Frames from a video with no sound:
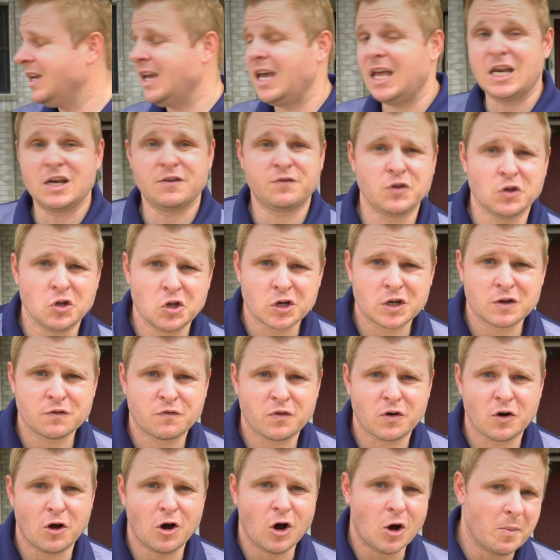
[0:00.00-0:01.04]
And if you're looking
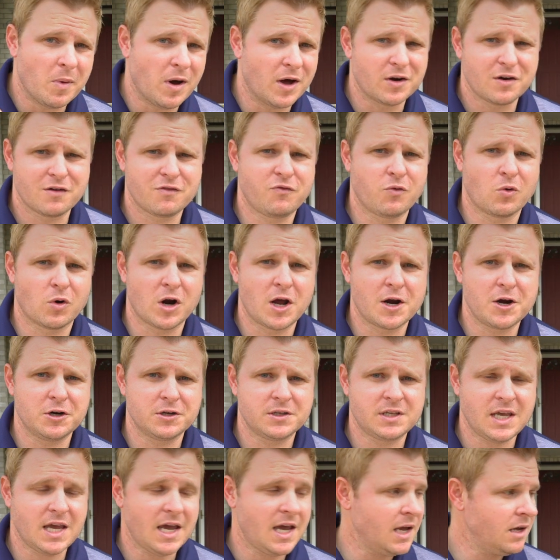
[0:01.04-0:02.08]
for a home under
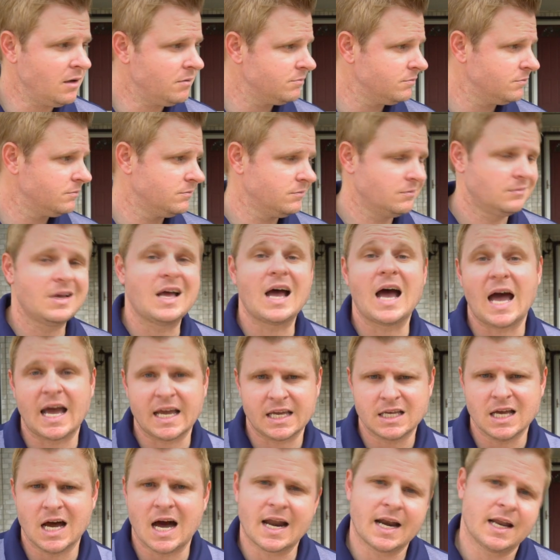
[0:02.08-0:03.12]
400K, I
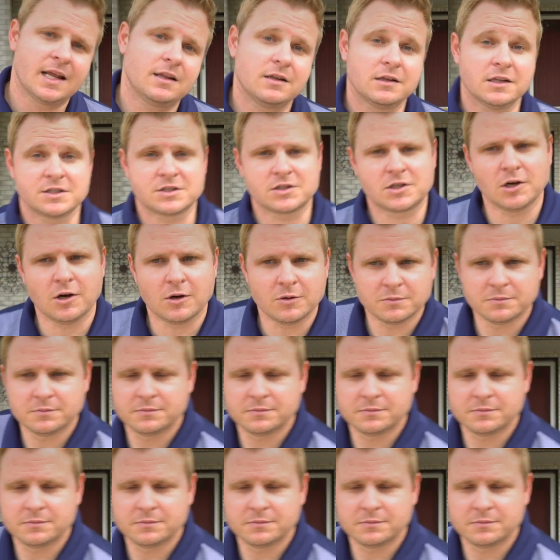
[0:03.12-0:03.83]
got it. Let's go.